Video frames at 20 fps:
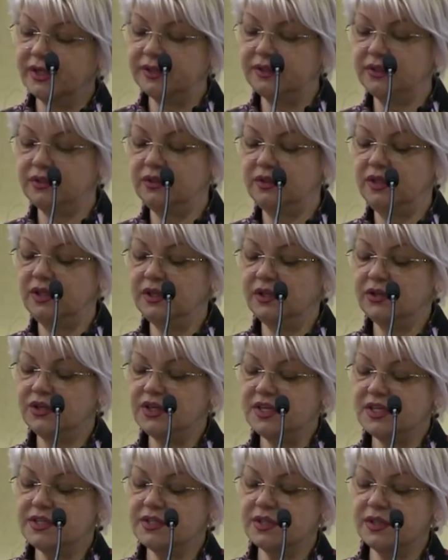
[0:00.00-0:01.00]
at an
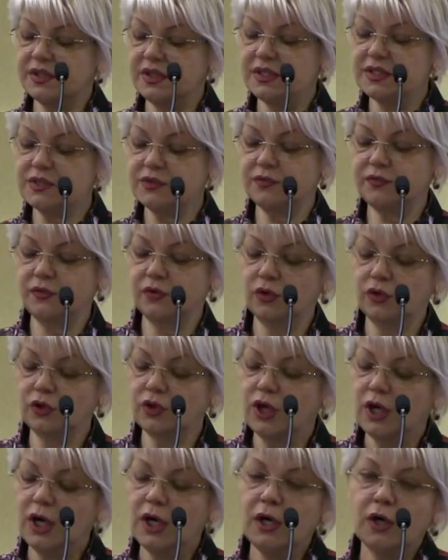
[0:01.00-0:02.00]
increased risk
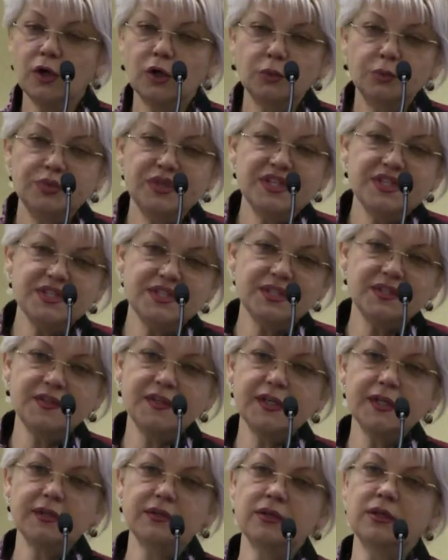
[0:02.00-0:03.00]
for
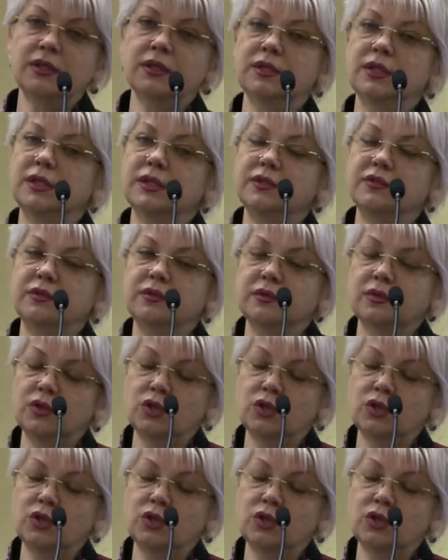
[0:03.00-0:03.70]
obesity uh,